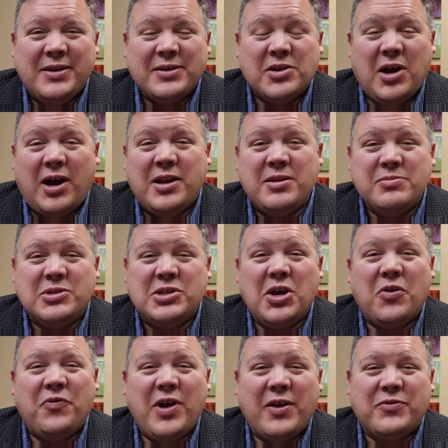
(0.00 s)
God
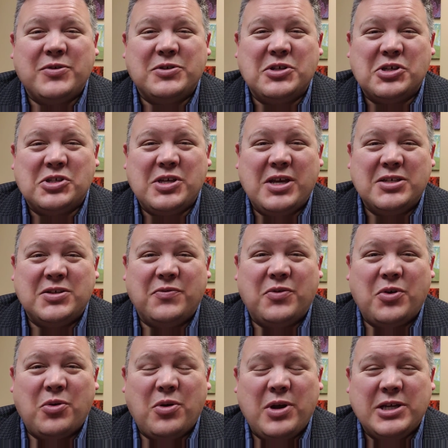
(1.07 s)
himself, after 6 days of
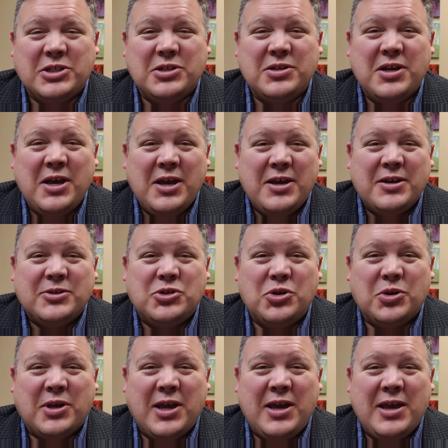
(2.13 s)
creation,
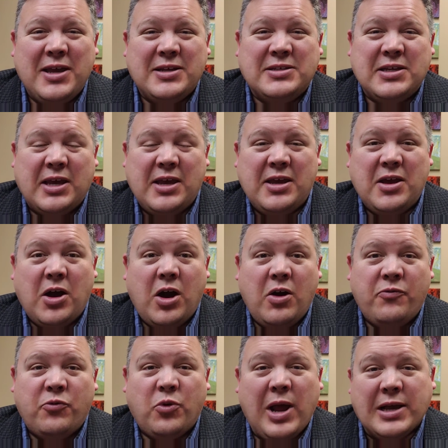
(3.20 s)
took a day
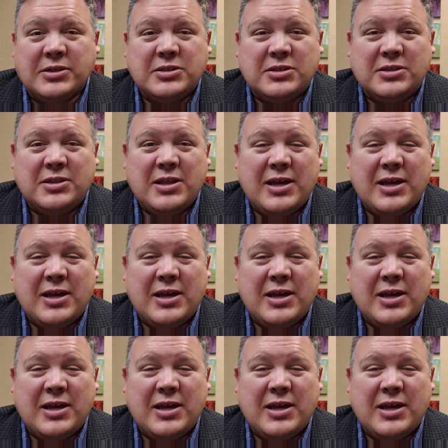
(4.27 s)
of rest.